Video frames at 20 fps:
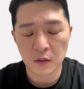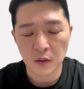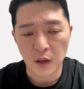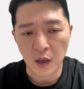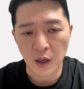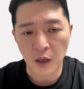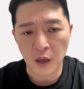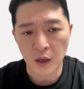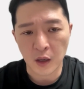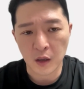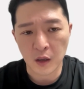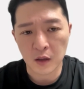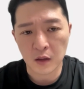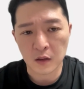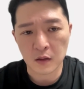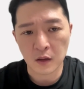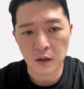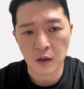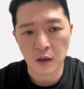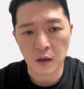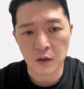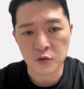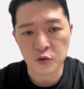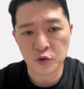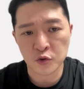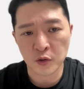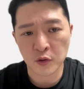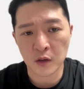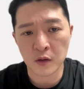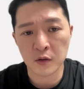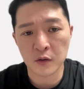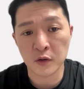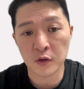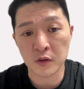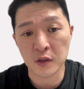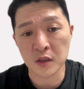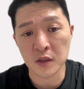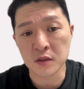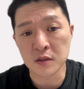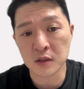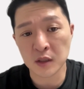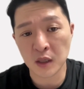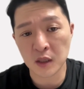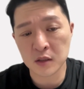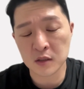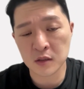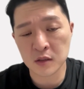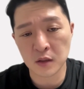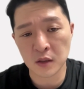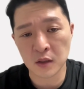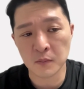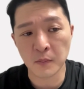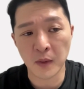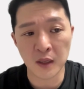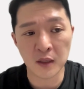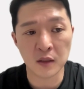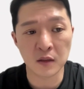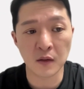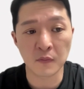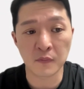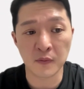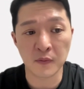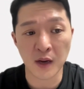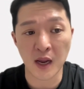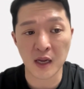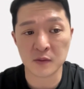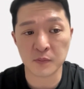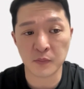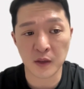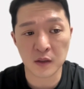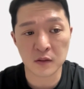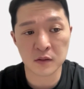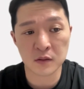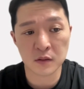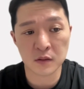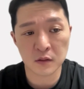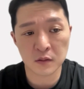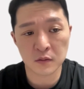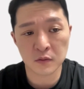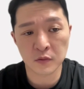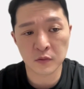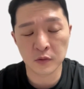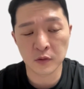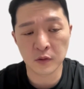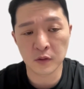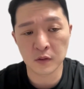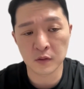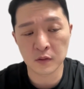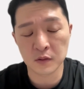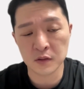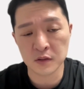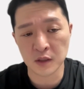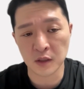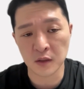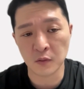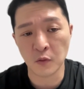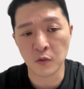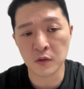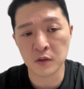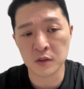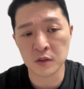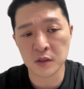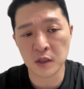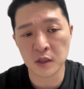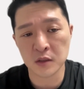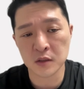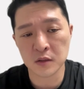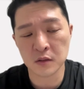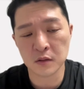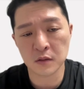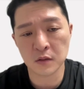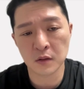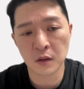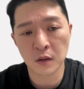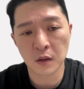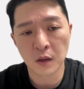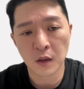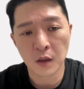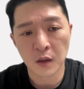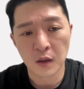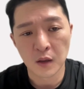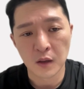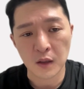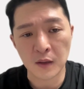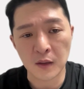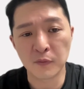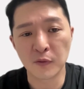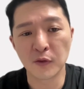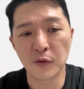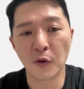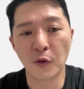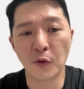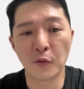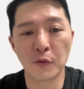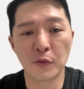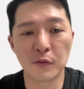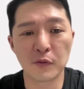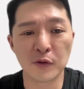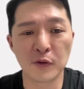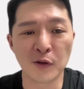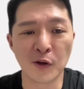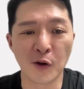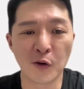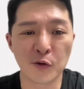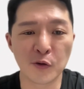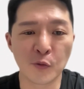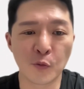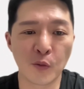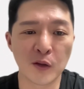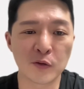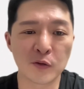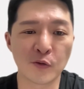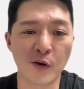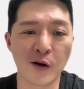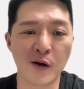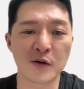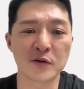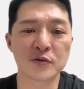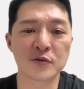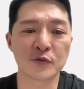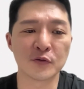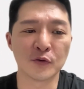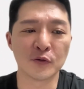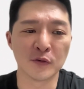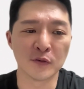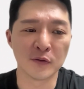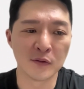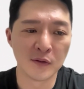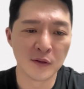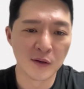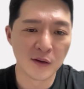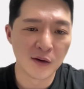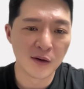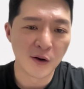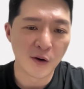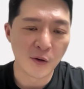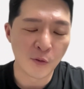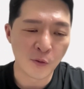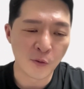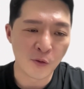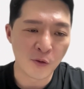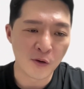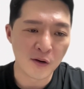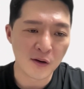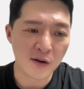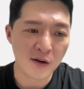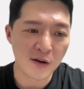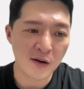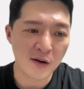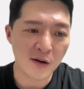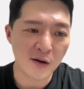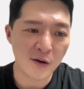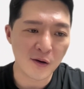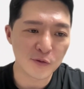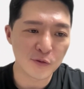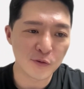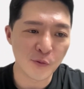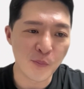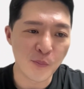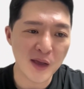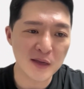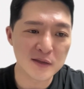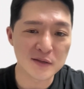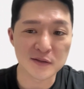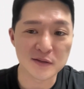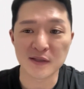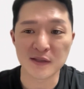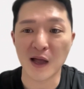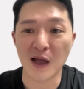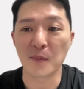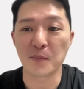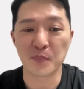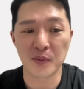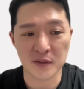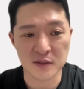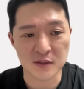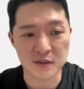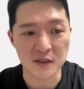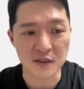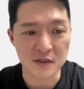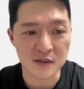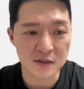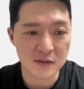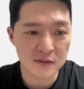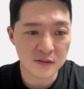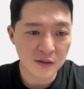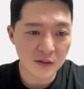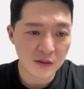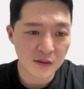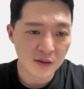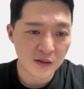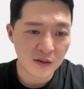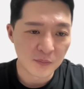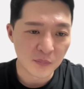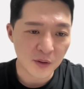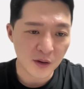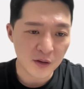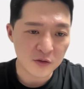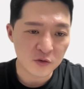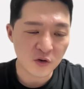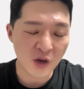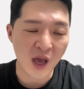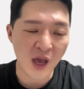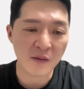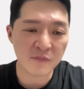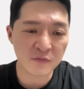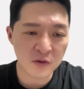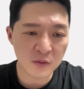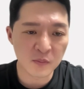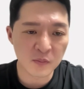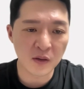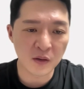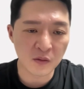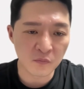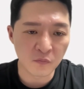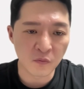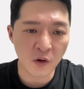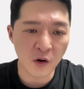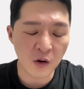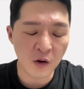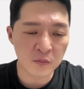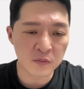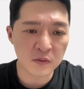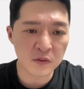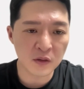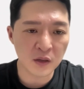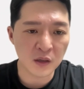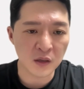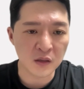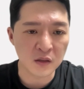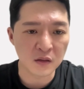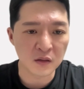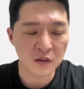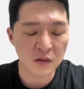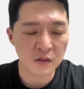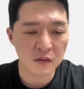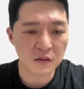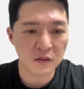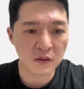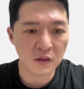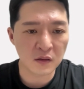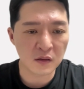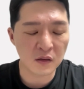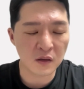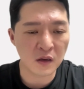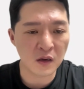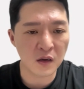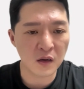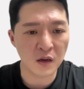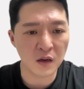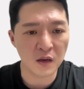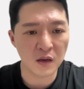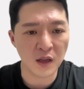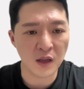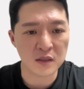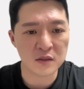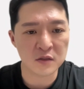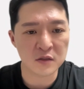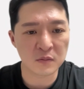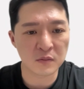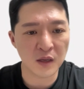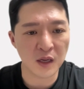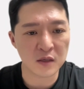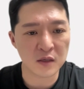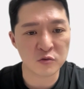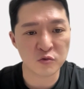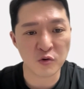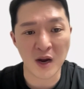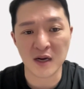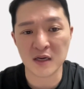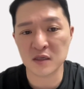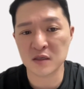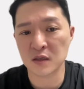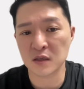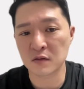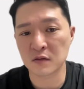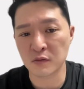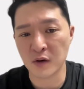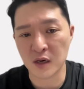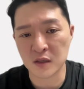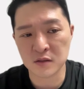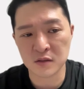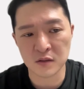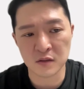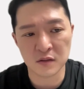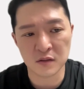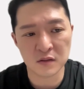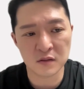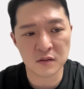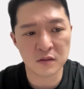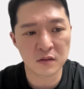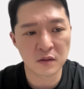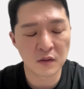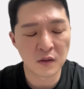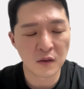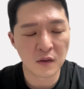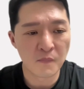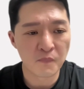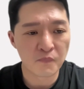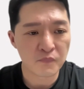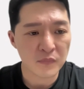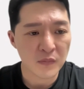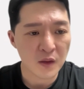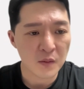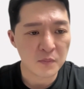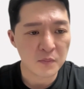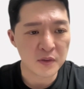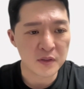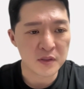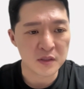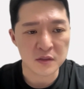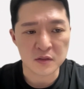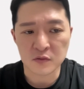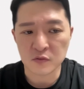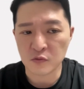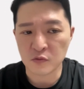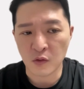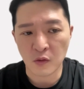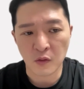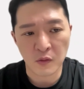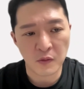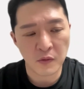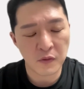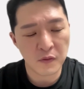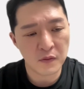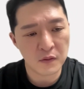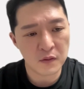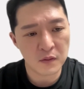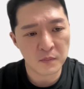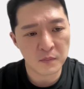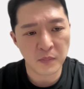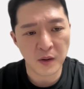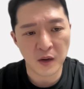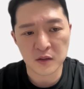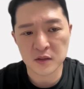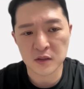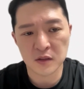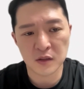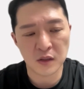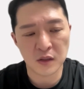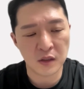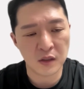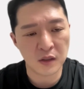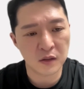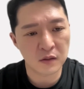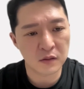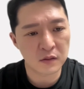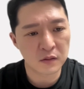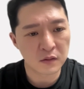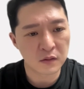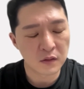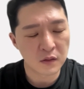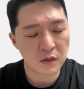and share your insights in many different aspects to your design organization. Even though you went to art school or your major is not business, but you have to be involved in lots of like strategic directions, business growth, budgeting,